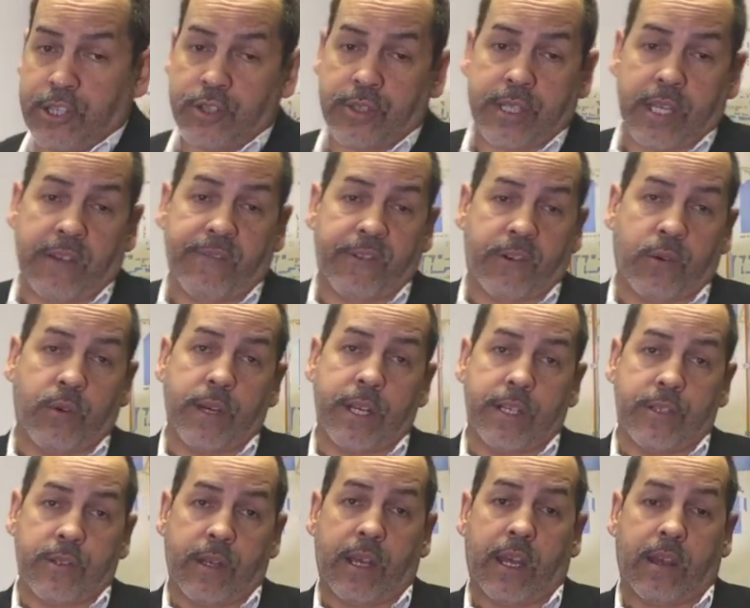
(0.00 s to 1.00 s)
yourself
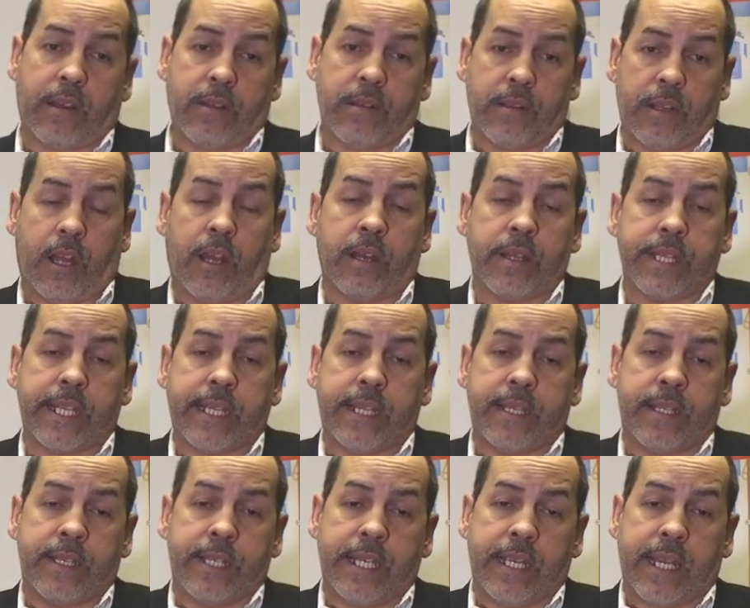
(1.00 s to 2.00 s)
according to how long
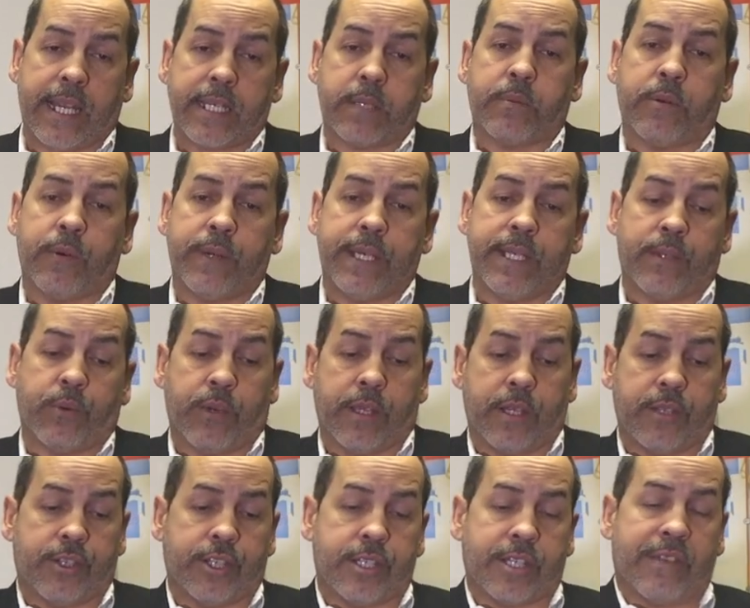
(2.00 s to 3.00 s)
the expo is,
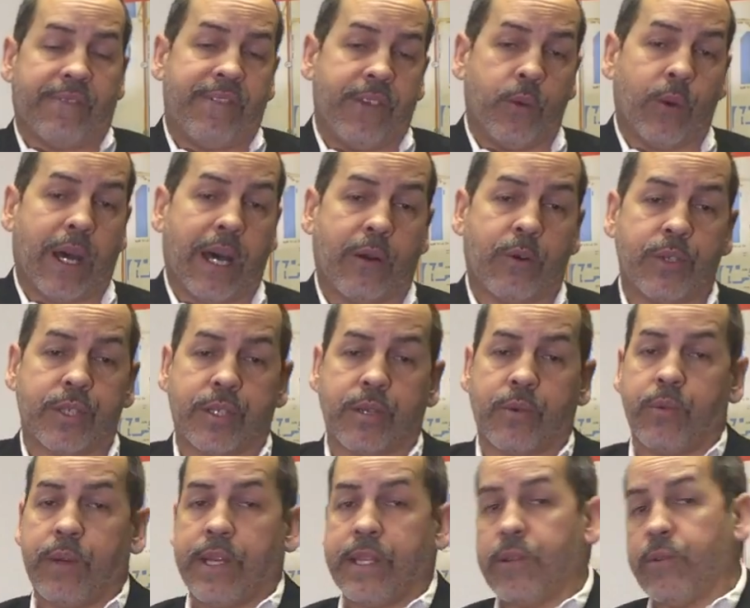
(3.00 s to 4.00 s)
whether it's just a few hours
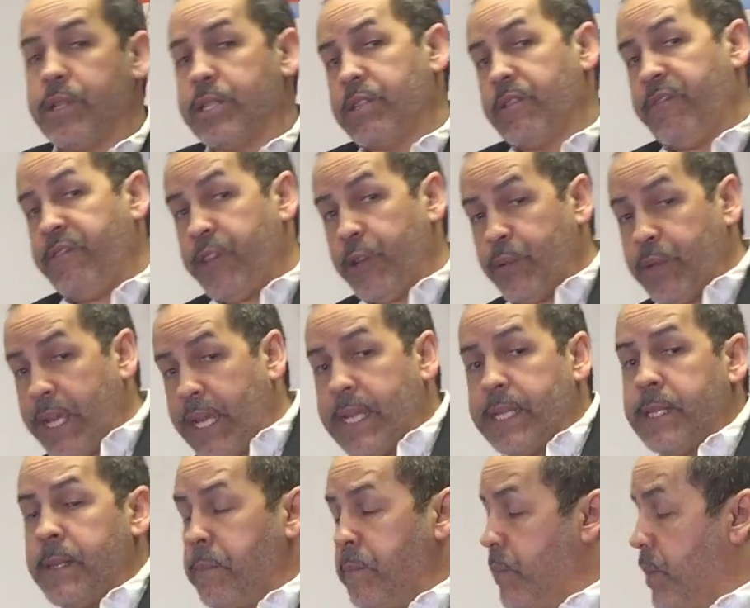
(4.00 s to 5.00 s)
or whether it's a few
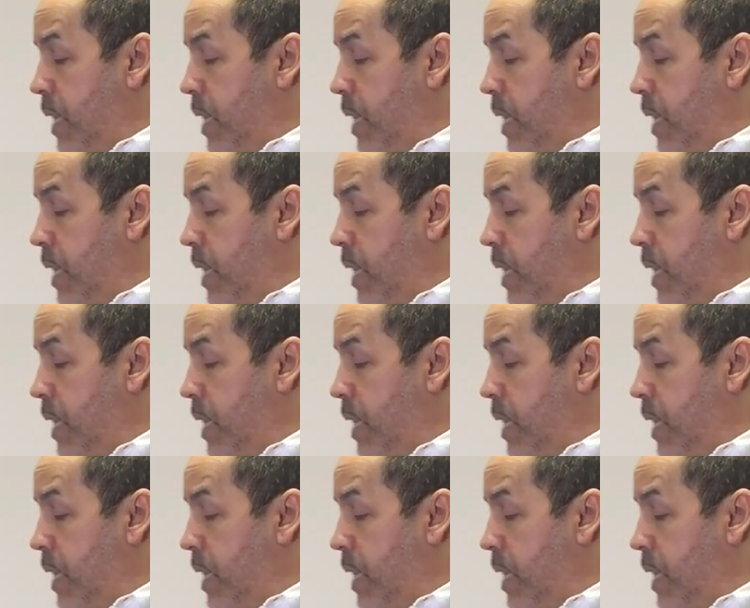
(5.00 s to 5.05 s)
days.